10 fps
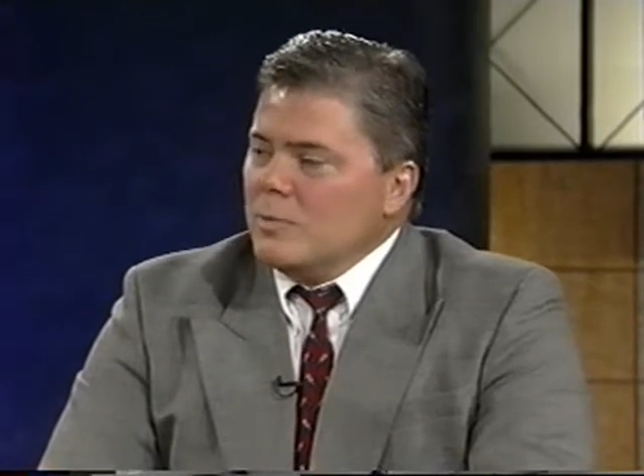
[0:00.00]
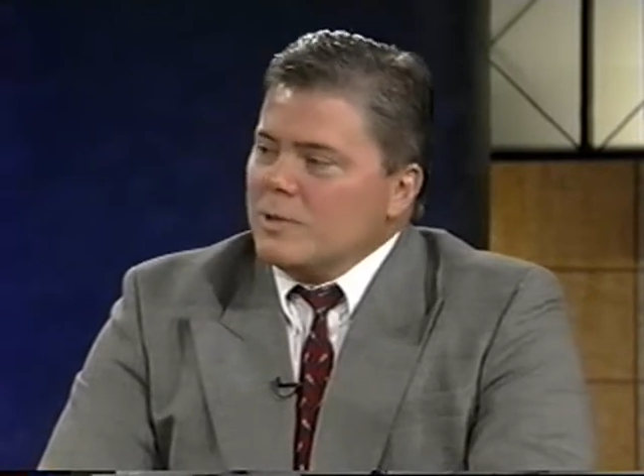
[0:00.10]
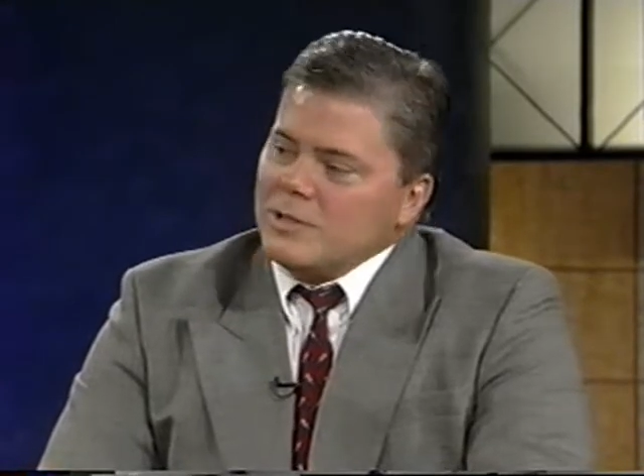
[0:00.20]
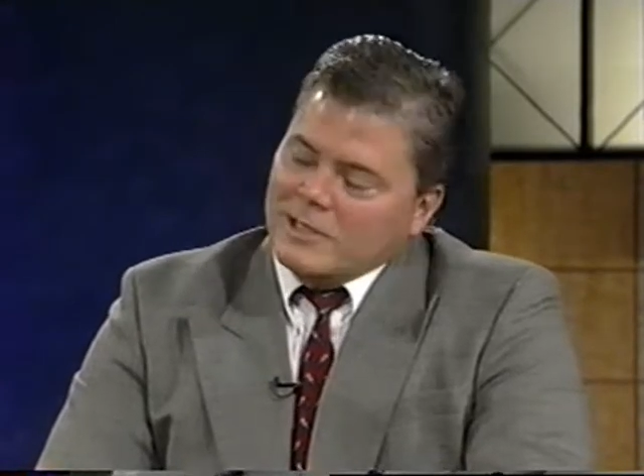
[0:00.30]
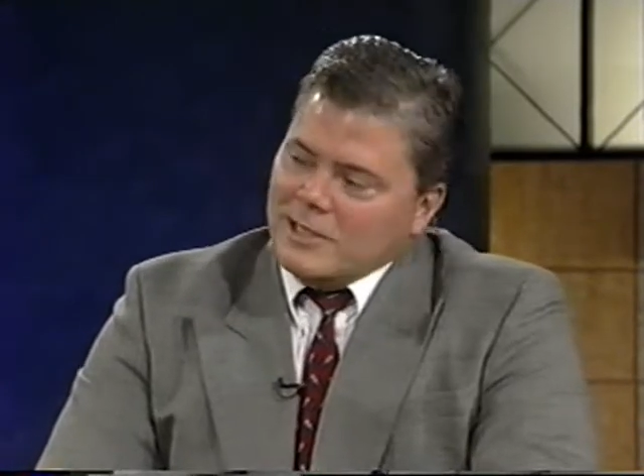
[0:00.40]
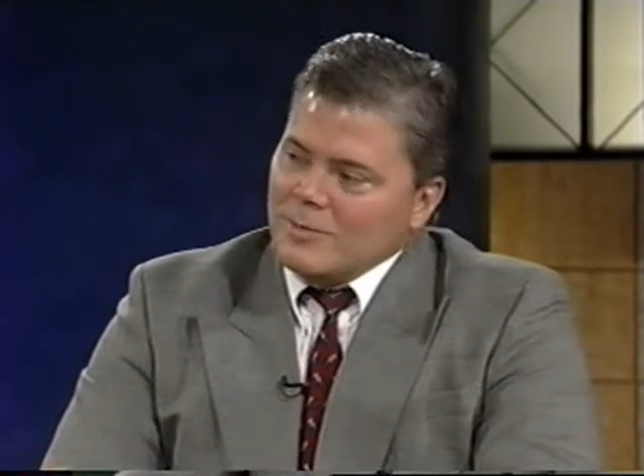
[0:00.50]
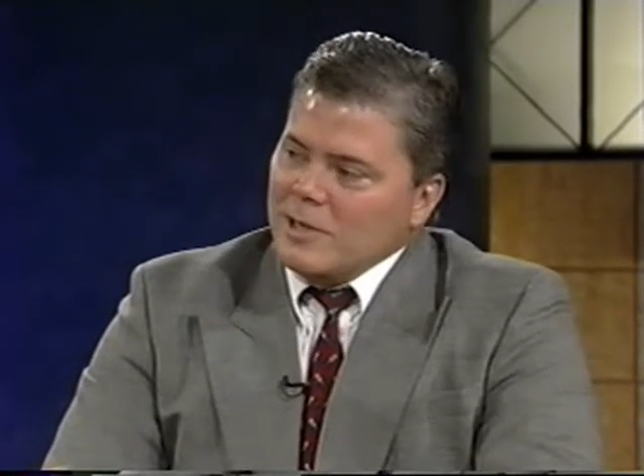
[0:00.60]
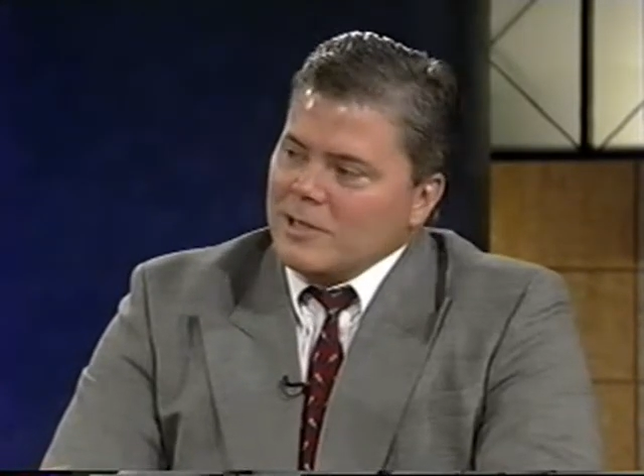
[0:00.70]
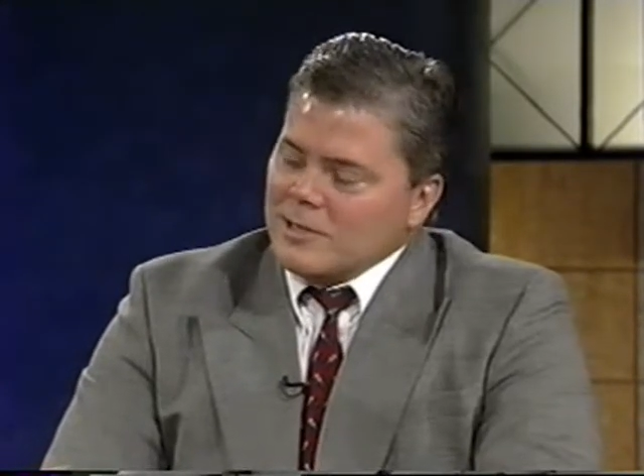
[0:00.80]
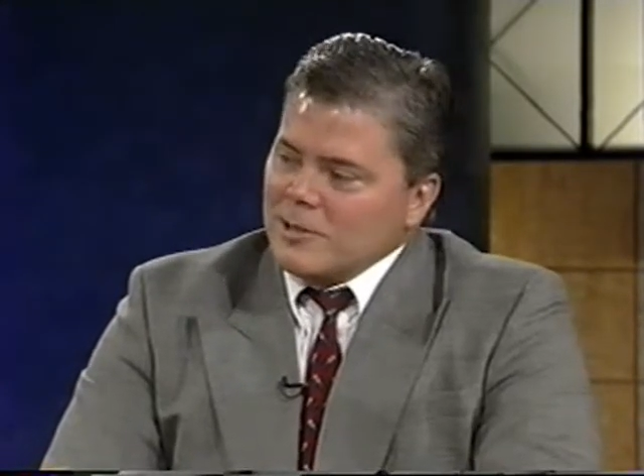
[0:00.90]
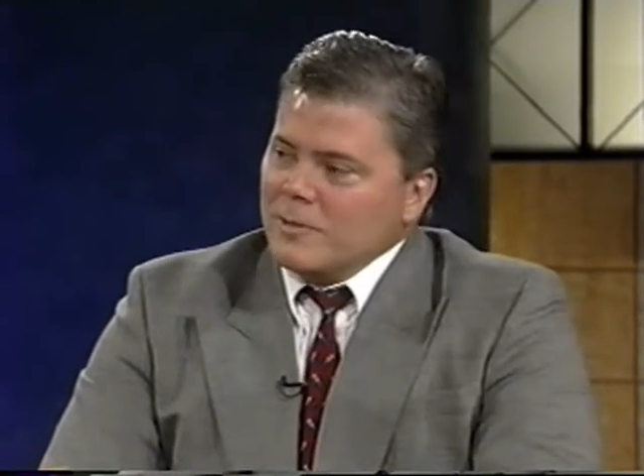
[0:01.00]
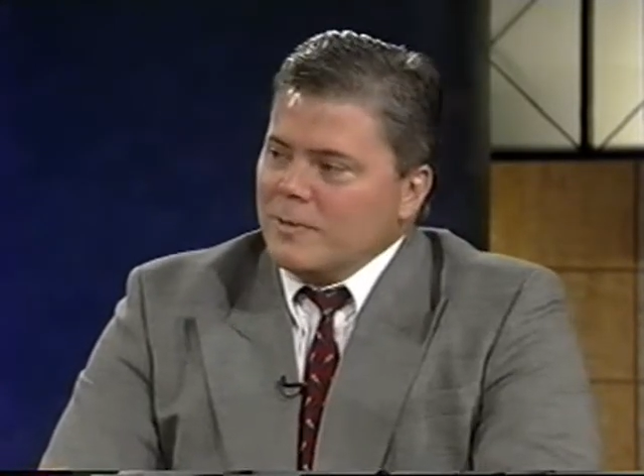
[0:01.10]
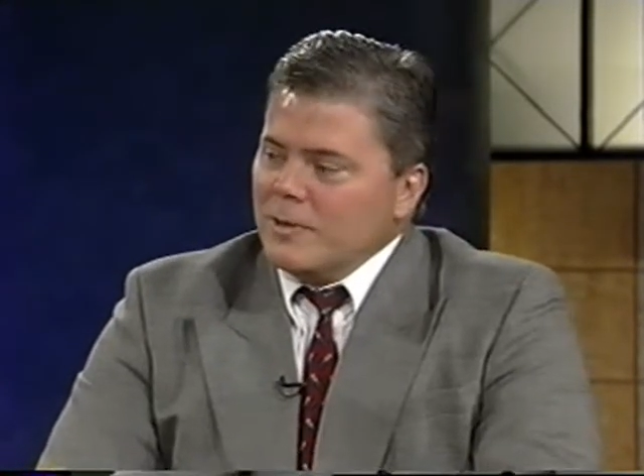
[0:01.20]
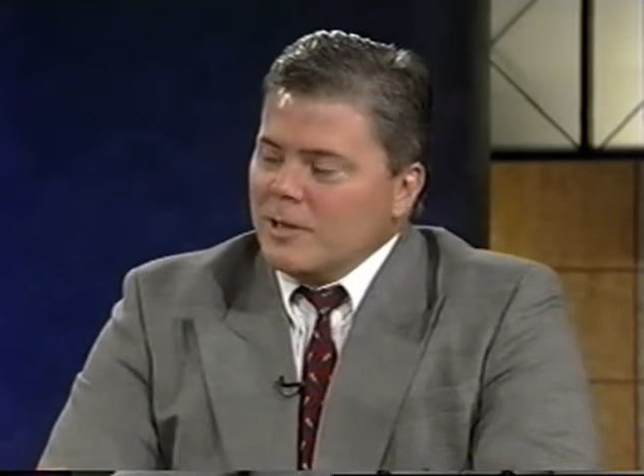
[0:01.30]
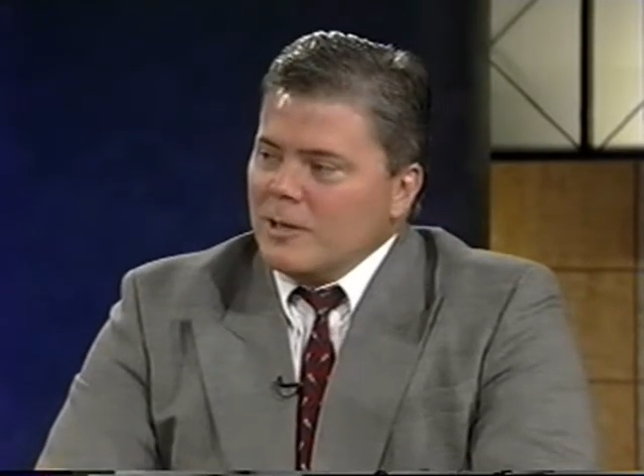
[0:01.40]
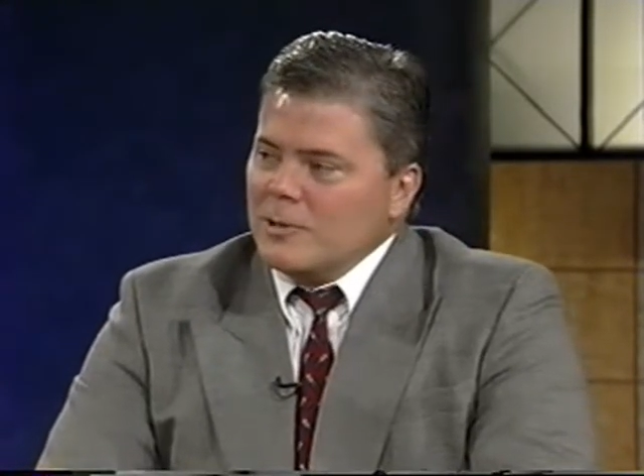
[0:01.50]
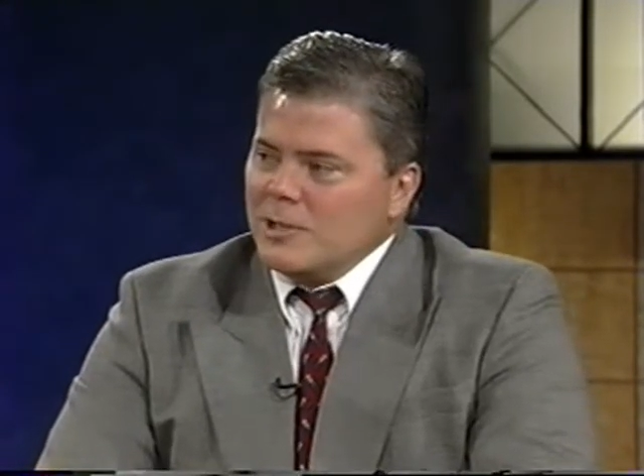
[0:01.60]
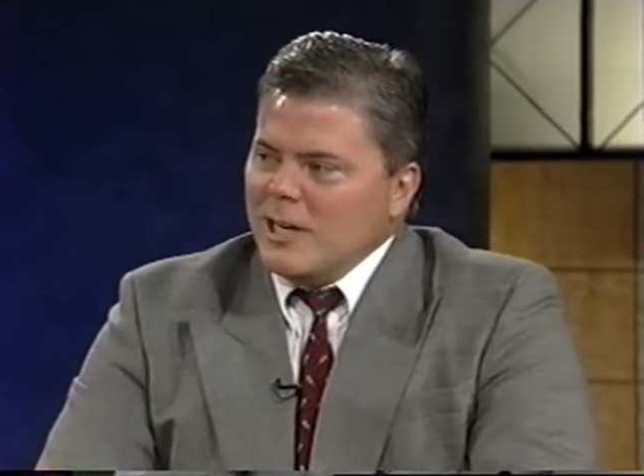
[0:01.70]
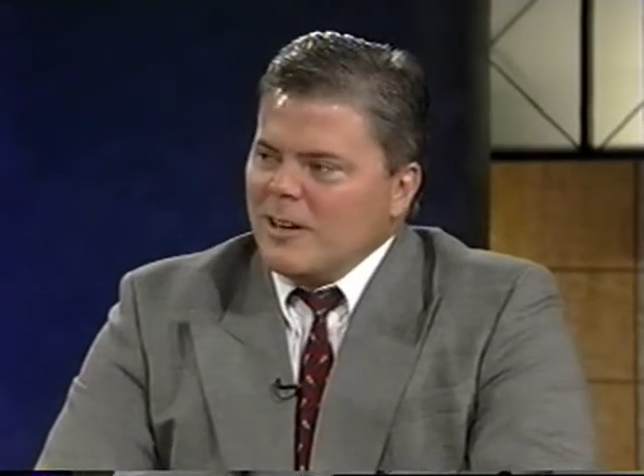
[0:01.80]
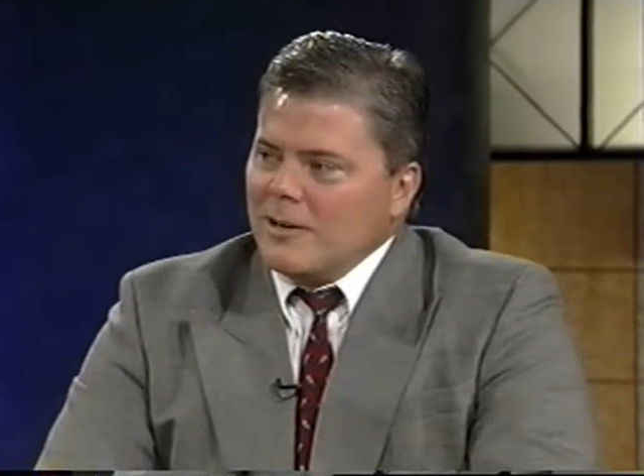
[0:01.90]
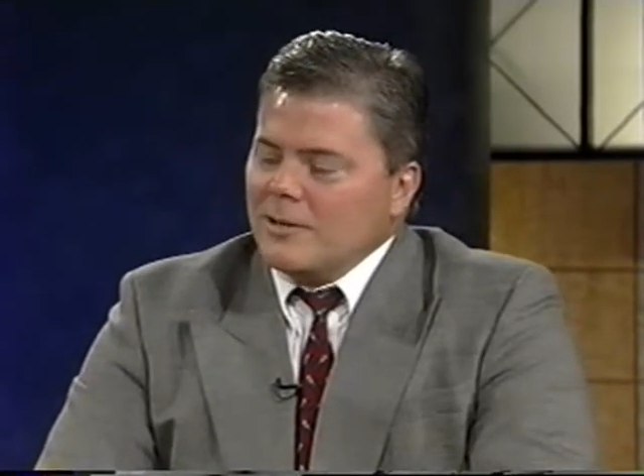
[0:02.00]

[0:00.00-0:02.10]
but you need to be a skillful negotiator